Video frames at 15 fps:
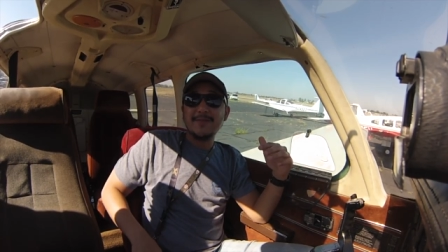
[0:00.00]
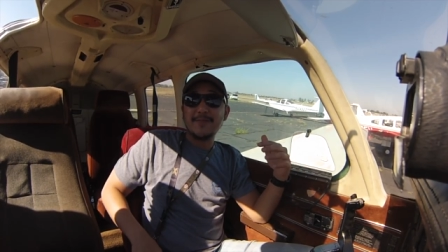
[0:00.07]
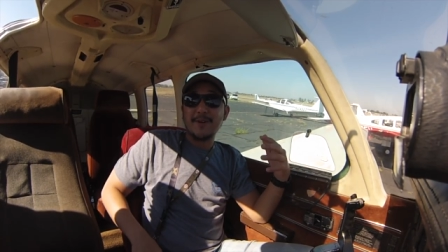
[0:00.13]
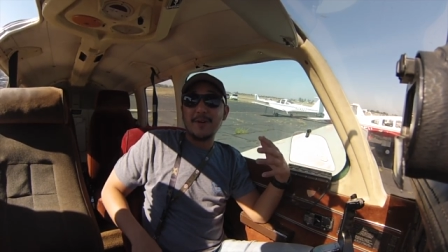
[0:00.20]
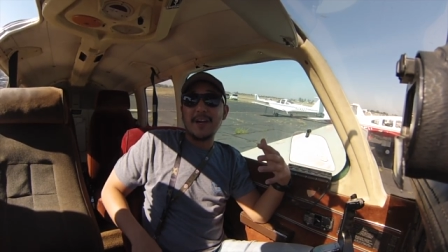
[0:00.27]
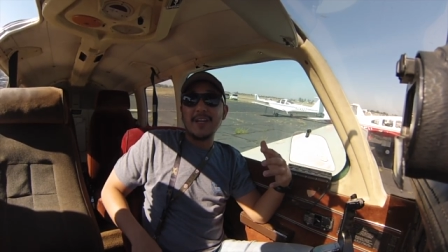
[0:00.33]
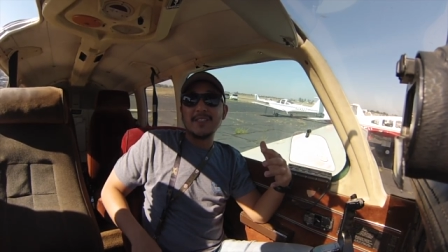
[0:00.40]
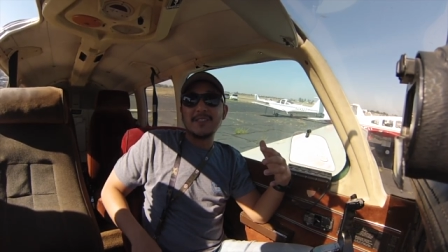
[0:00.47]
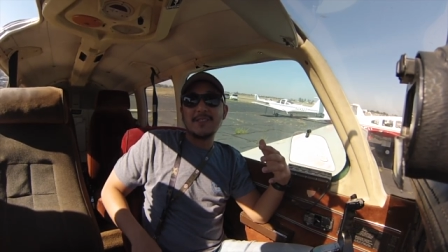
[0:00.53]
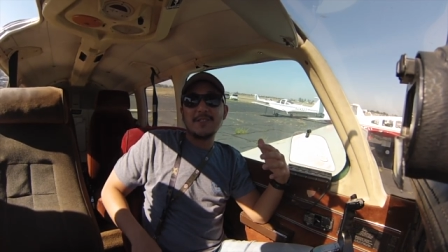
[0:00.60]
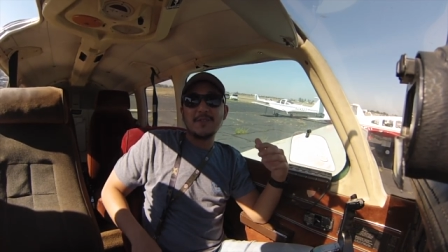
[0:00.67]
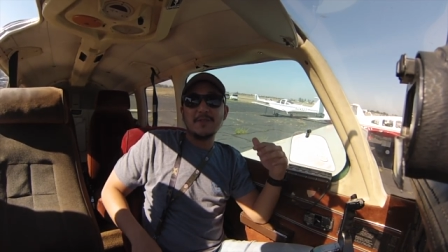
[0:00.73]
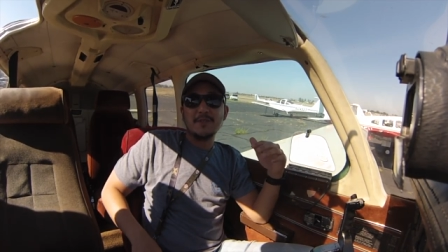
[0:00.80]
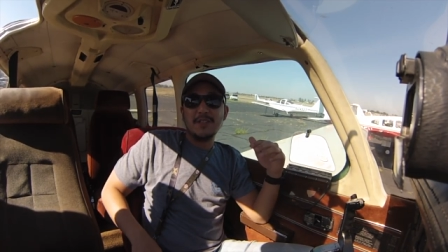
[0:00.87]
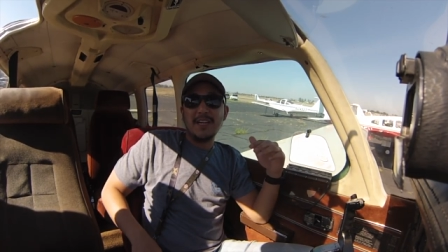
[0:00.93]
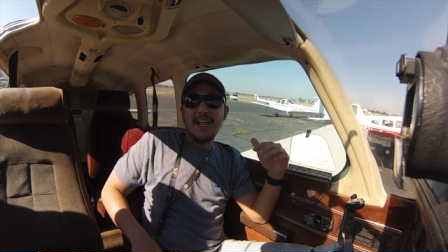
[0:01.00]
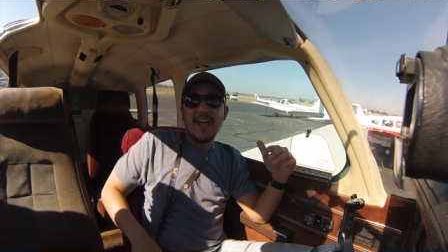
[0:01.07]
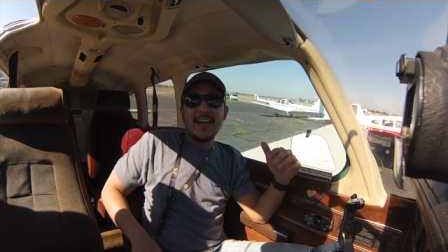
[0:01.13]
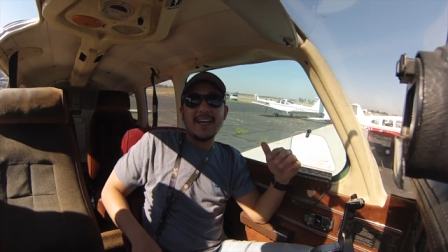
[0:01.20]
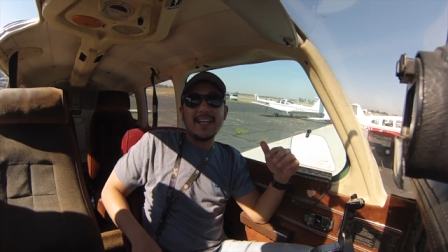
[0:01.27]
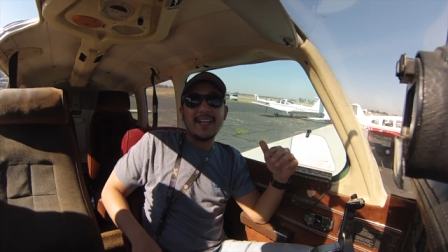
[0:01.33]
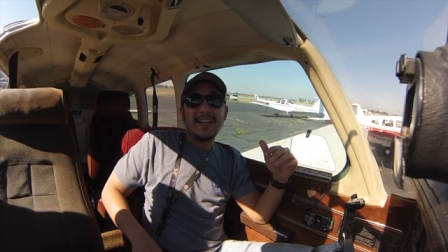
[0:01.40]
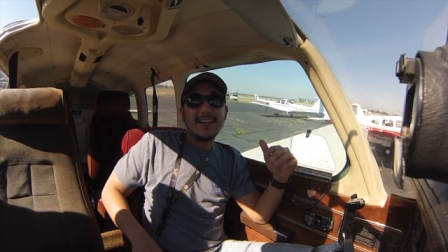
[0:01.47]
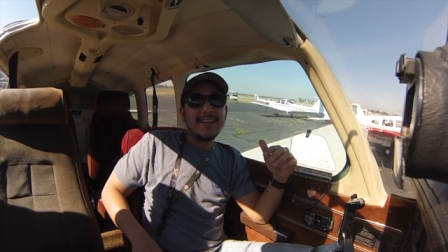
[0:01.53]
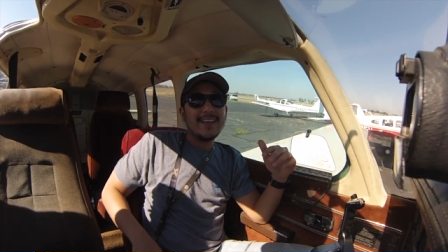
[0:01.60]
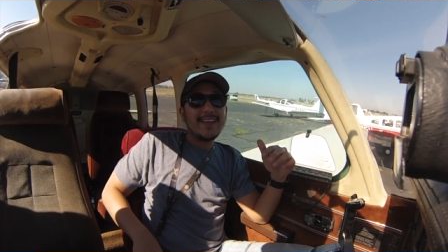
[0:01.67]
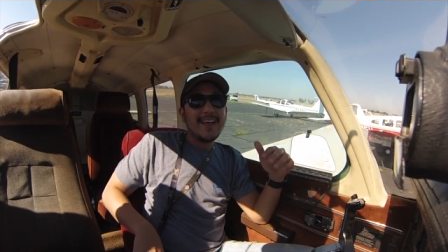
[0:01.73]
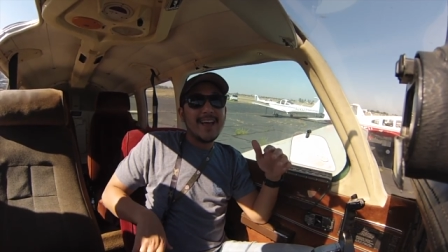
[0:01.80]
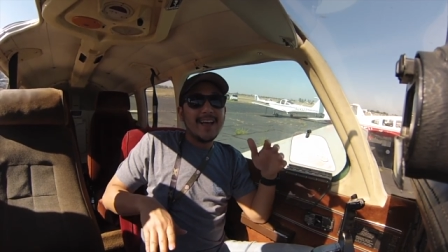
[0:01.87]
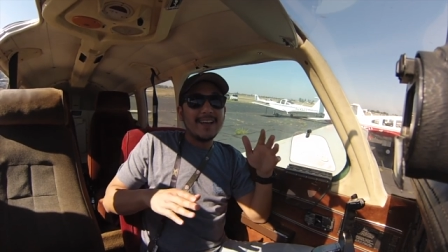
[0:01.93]
for us to landing
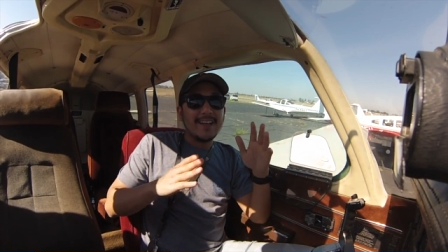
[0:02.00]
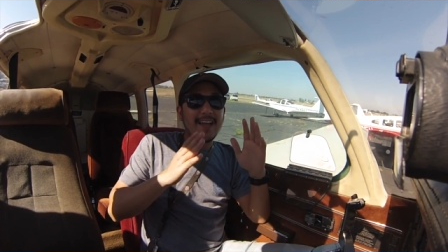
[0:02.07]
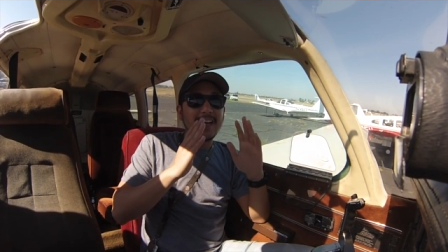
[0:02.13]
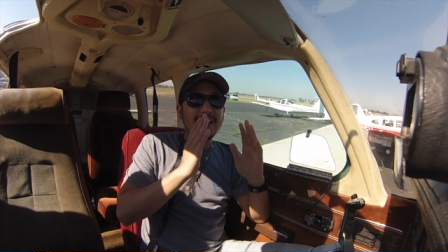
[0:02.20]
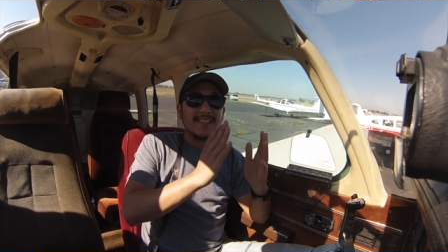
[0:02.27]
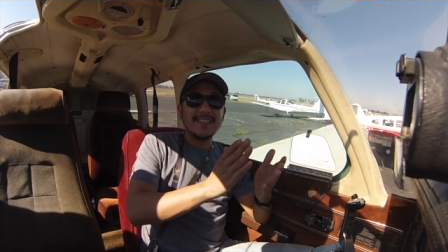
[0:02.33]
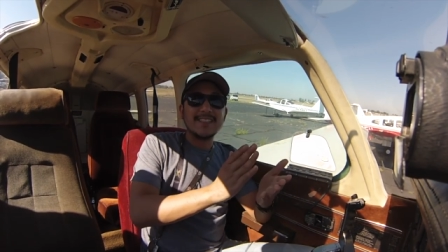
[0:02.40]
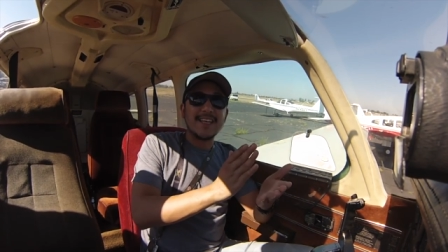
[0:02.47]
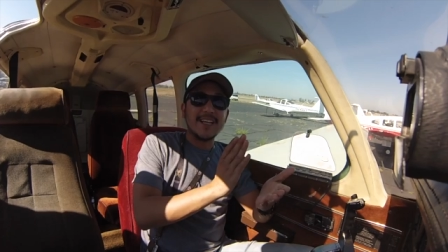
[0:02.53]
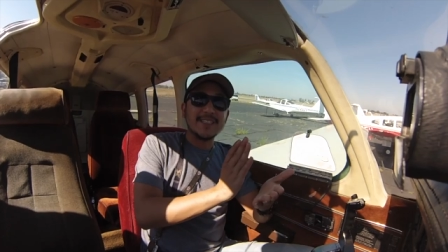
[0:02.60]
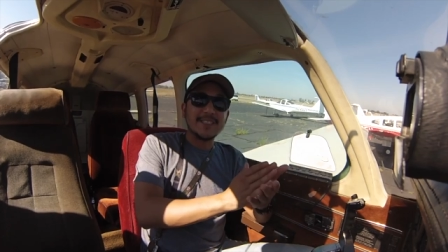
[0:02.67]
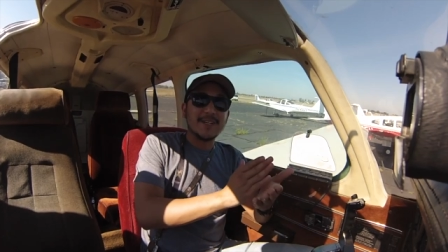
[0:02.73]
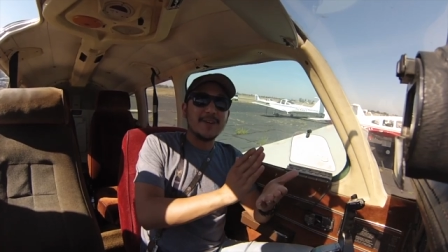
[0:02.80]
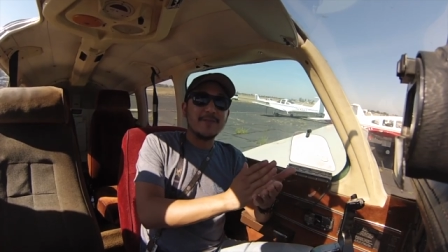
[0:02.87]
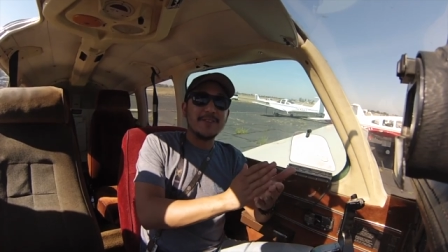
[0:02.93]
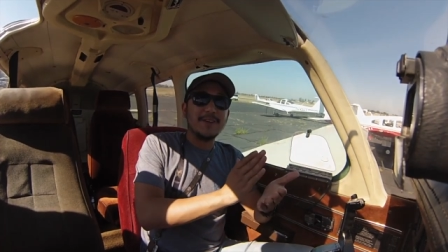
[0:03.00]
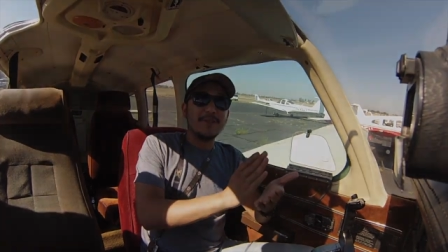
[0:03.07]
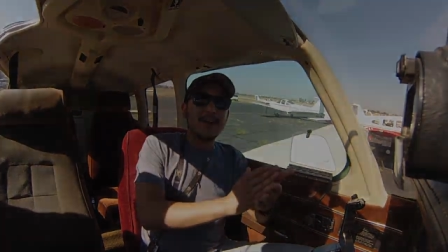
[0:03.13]
and center of the